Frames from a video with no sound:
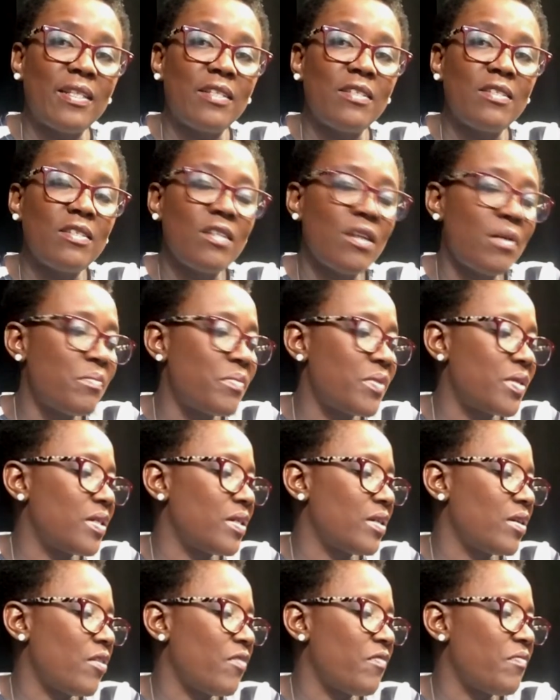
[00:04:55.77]
number
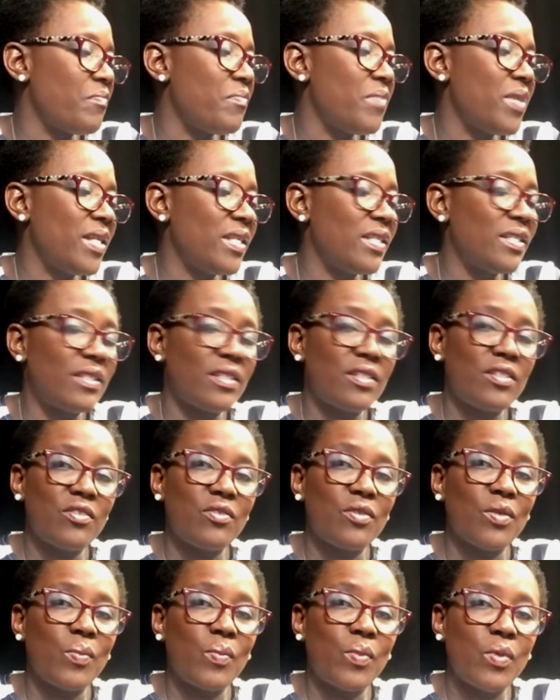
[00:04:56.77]
of ministers
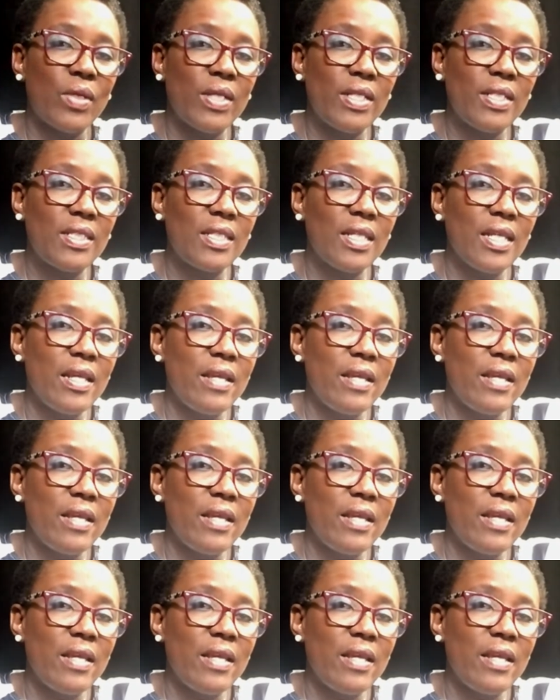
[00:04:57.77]
to appoint,